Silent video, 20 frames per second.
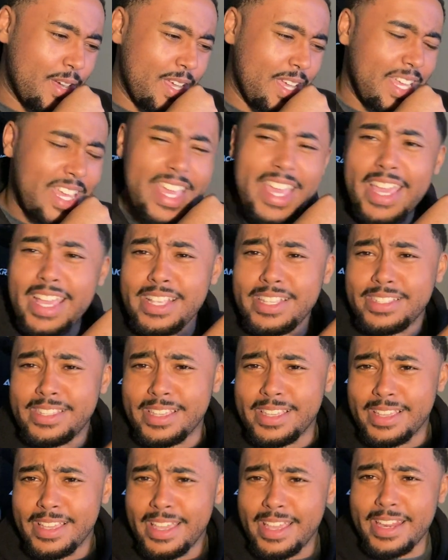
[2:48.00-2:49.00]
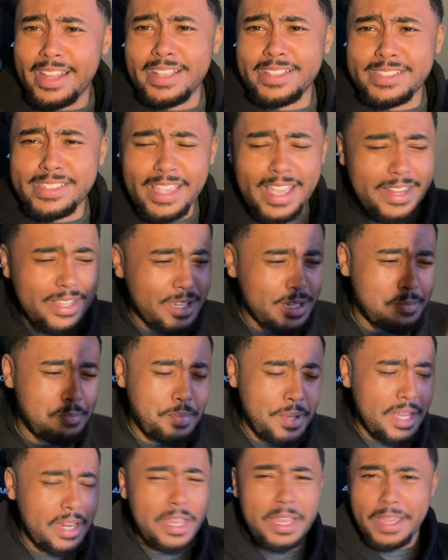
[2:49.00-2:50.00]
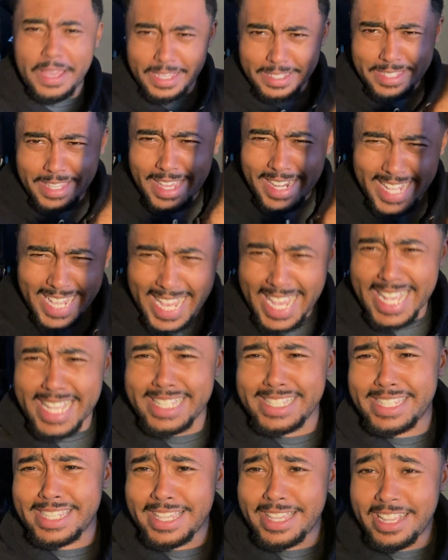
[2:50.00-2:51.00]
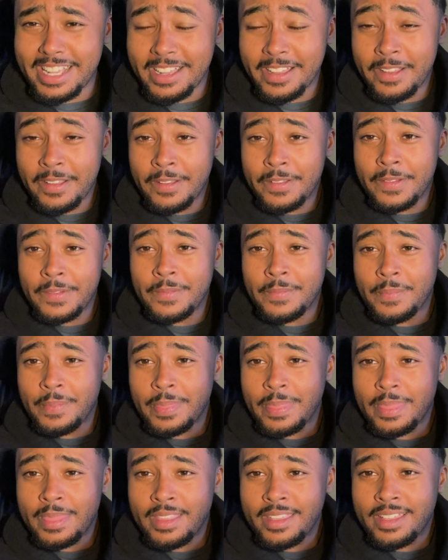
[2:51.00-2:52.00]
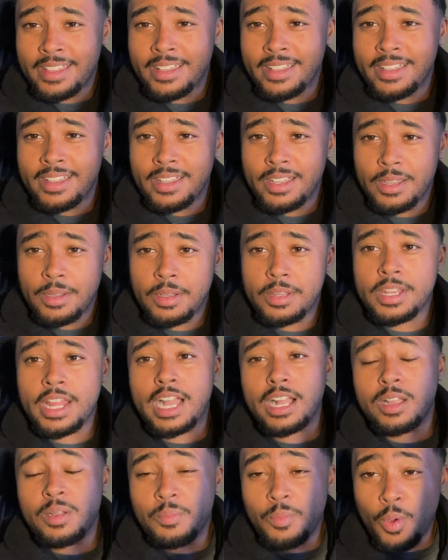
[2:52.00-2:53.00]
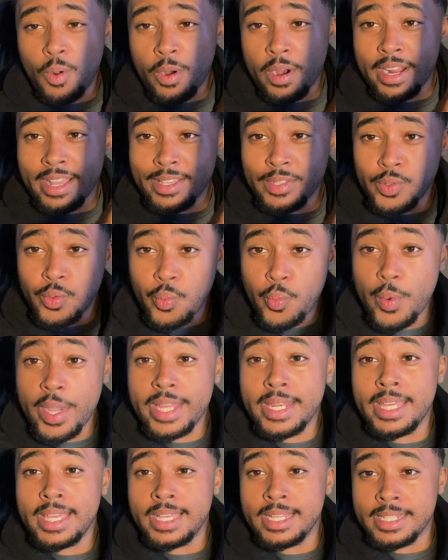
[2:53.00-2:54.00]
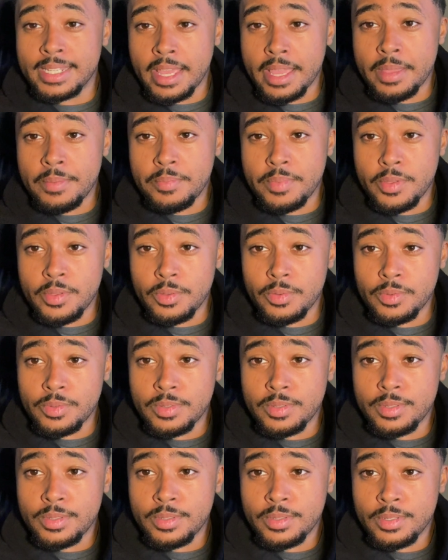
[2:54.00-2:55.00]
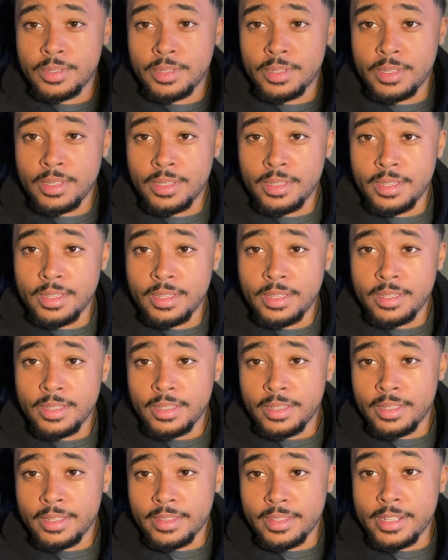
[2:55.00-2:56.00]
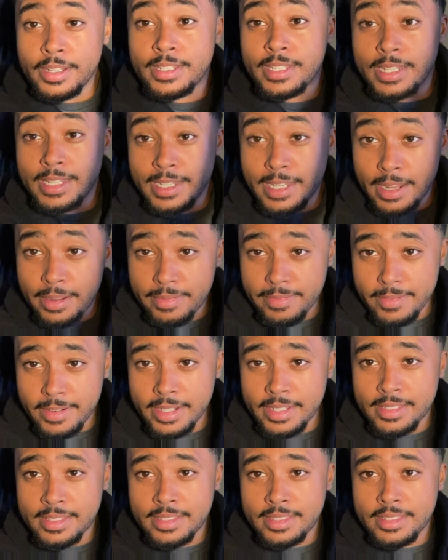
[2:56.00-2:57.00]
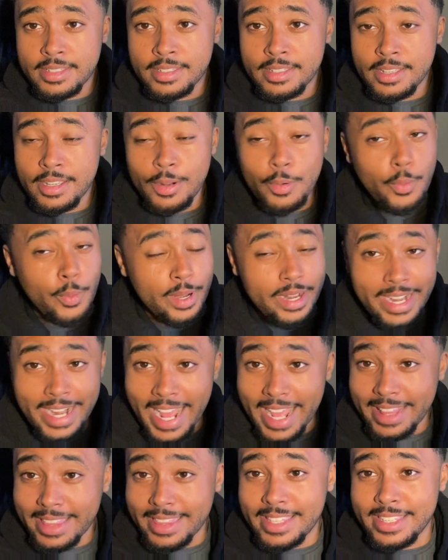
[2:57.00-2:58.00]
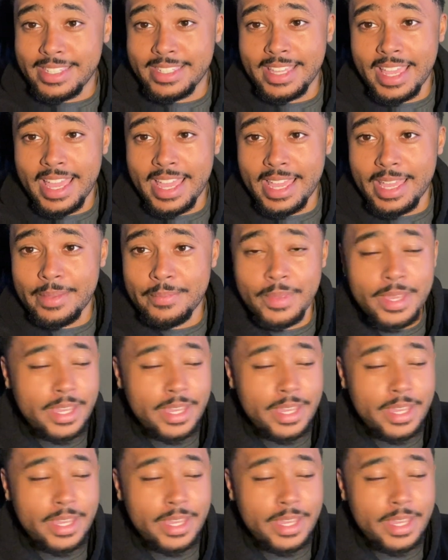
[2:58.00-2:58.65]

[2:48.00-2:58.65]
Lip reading: Easy. He didn't say just beat. He said easy. Nakamura is winning debuts. There's a difference. We're not the same.